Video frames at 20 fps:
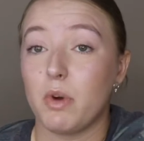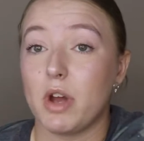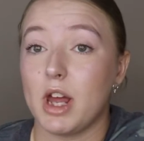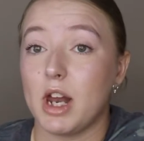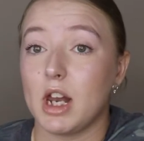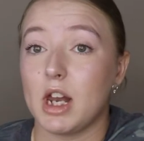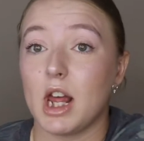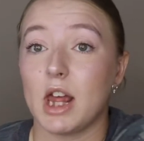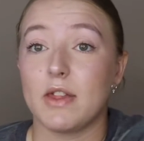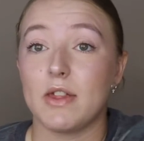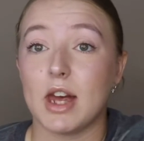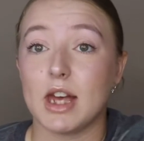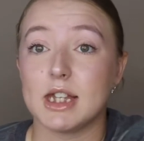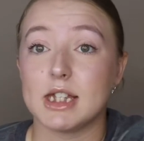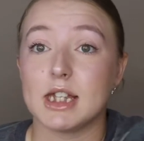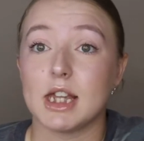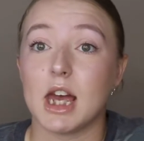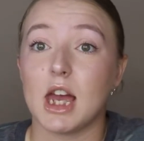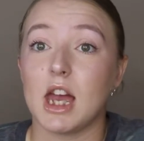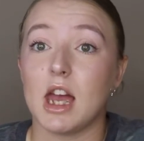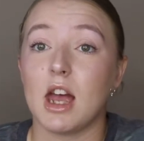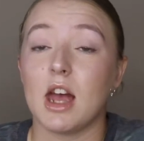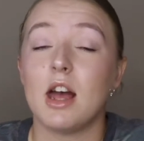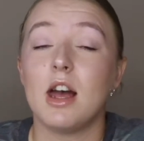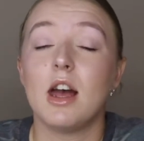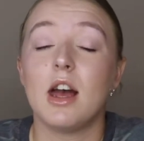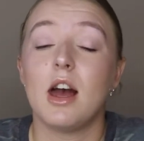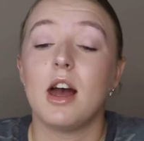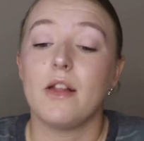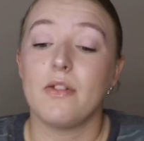when they say
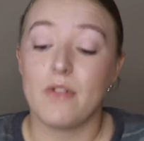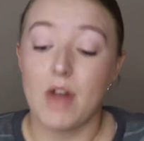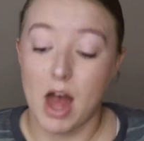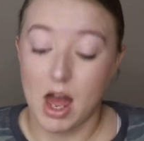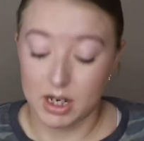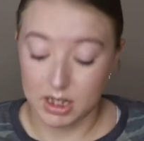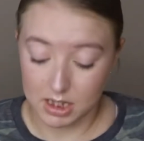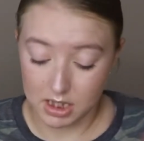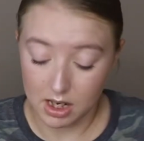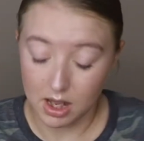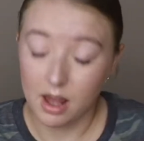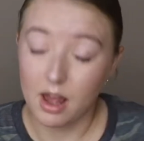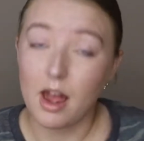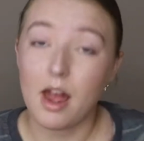that